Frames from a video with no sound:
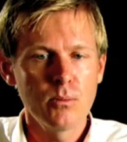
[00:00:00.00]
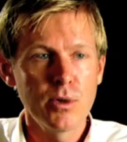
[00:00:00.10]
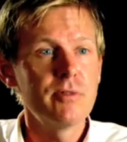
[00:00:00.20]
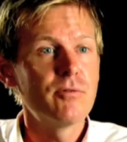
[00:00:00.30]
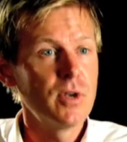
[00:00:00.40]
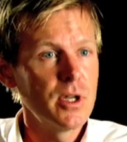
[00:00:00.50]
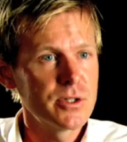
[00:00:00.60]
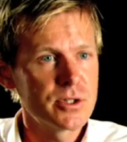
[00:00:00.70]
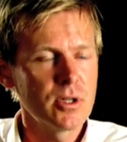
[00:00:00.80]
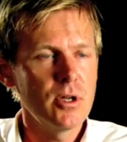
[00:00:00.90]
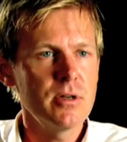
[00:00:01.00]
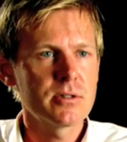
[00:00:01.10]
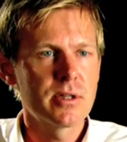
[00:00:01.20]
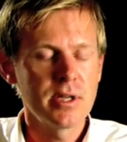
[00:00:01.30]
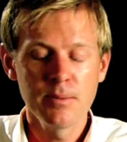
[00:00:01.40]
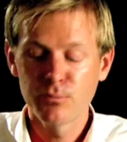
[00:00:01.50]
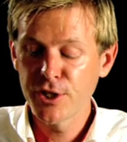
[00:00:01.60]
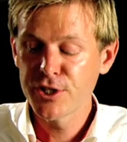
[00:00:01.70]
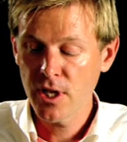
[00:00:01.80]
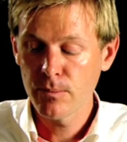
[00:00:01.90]
We've learnt a lot. The
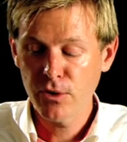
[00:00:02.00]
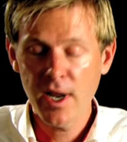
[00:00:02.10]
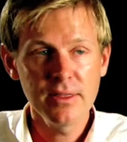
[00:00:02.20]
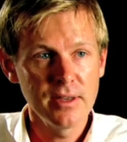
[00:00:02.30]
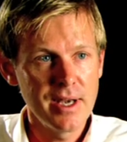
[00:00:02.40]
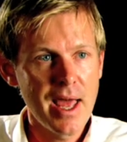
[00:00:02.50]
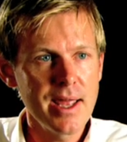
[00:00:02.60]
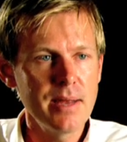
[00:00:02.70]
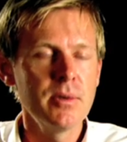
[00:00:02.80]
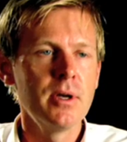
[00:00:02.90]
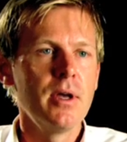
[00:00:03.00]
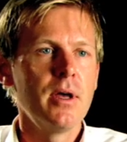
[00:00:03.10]
Bridgestone brand, the name,